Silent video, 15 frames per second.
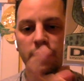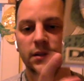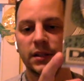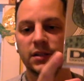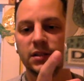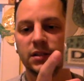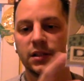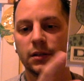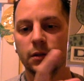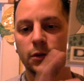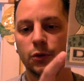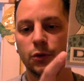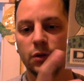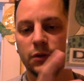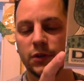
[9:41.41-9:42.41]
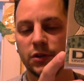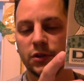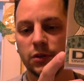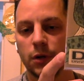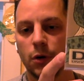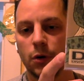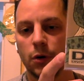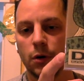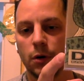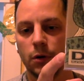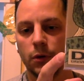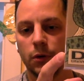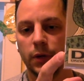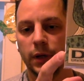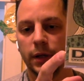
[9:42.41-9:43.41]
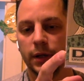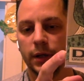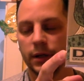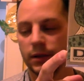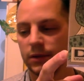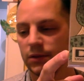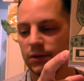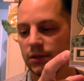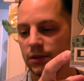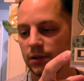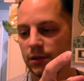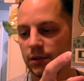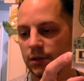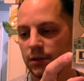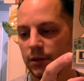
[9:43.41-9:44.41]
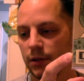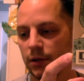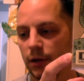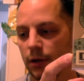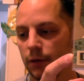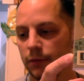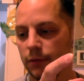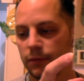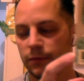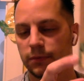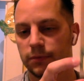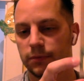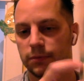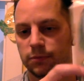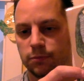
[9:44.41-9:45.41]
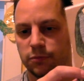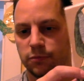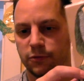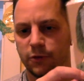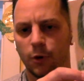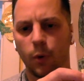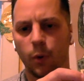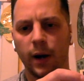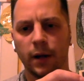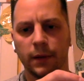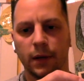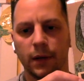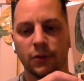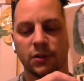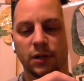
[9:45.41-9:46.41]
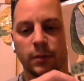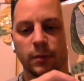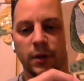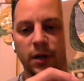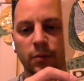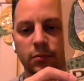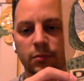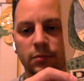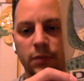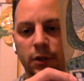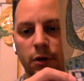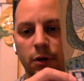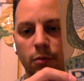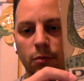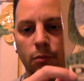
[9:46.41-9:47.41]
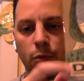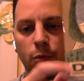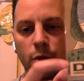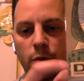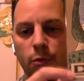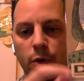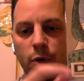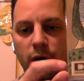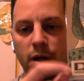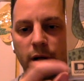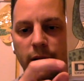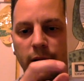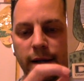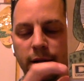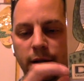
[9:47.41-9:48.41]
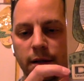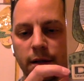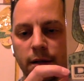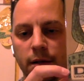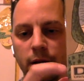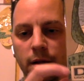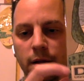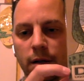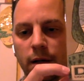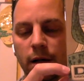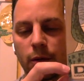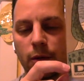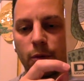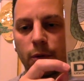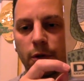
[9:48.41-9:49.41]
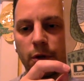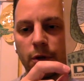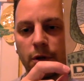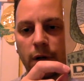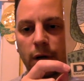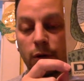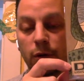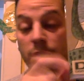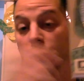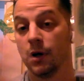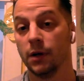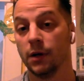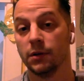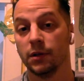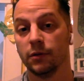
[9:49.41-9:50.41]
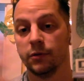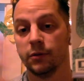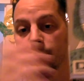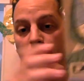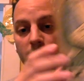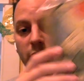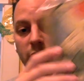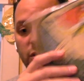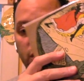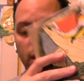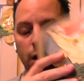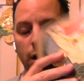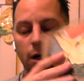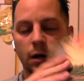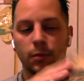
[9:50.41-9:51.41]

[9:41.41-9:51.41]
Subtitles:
the DC Universe logo is, for a while now starting to become, more and more collected when you're out there hunting for books.